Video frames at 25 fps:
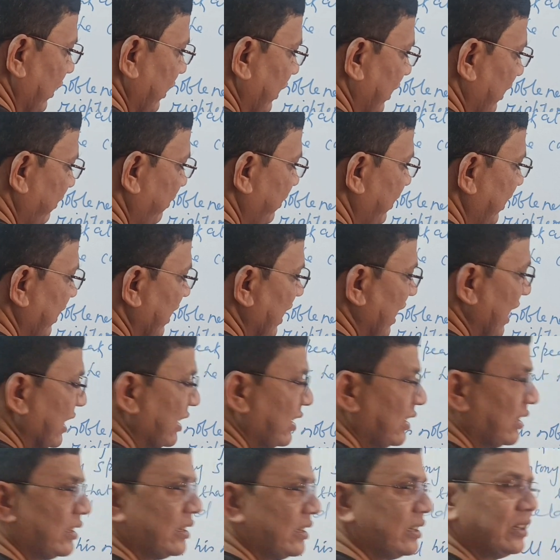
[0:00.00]
In every
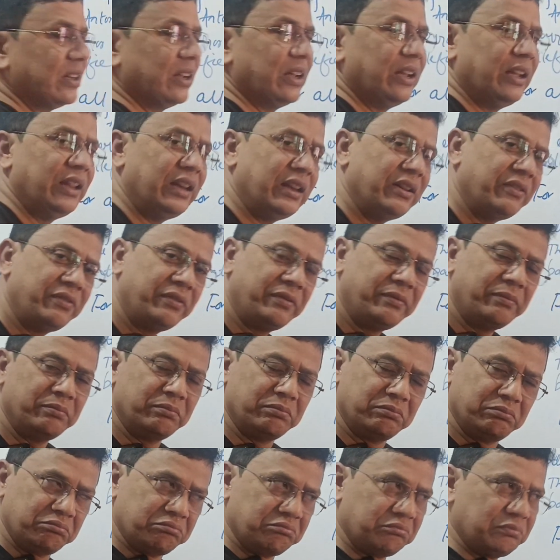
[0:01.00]
act, in
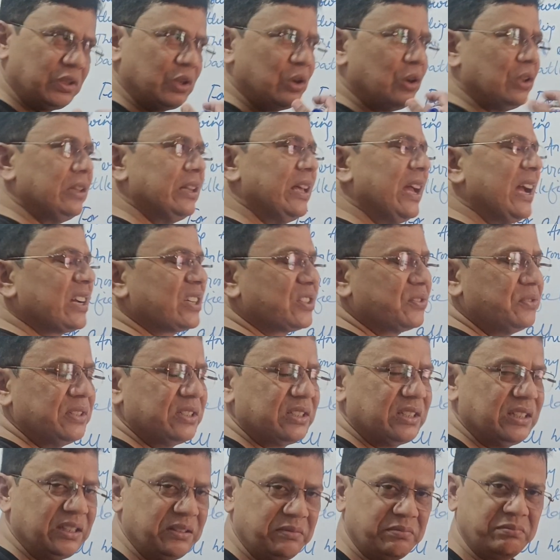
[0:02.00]
all the acts
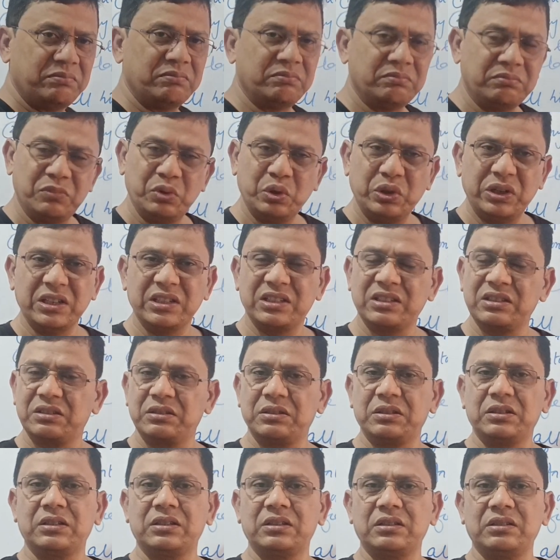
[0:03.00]
we see, it
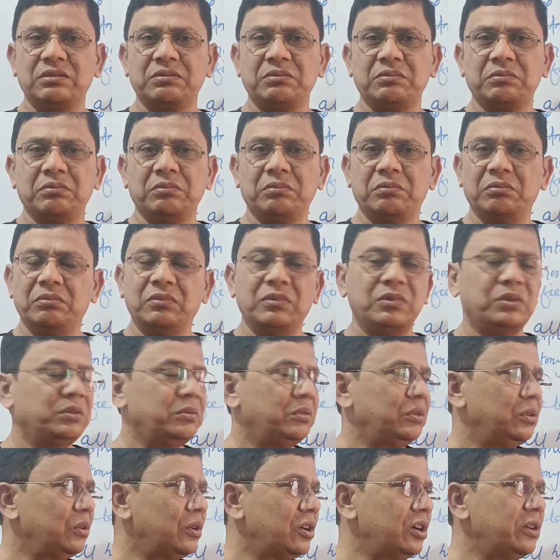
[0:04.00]
is
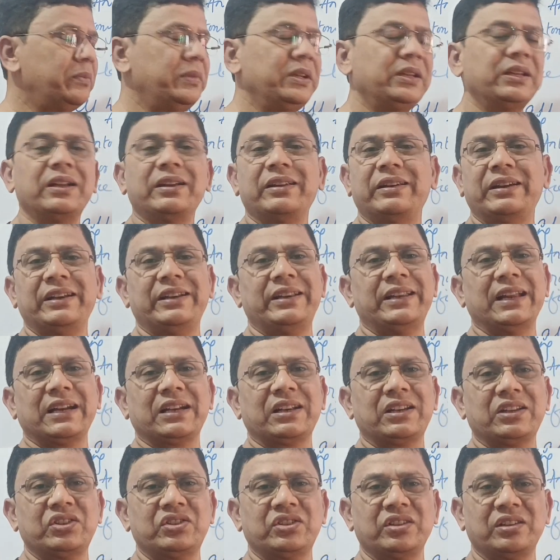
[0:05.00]
not being a great
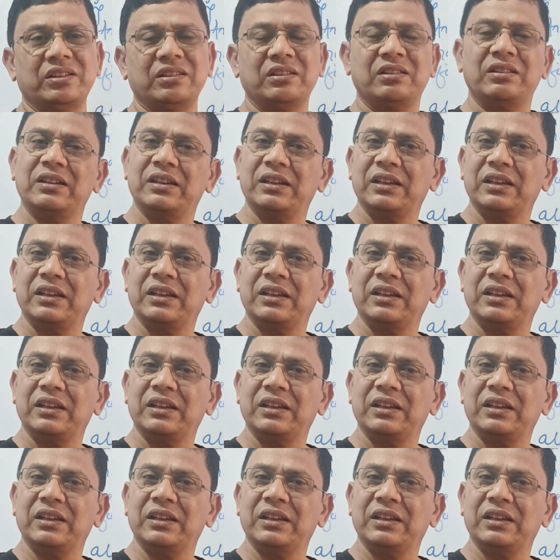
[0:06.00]
tactician.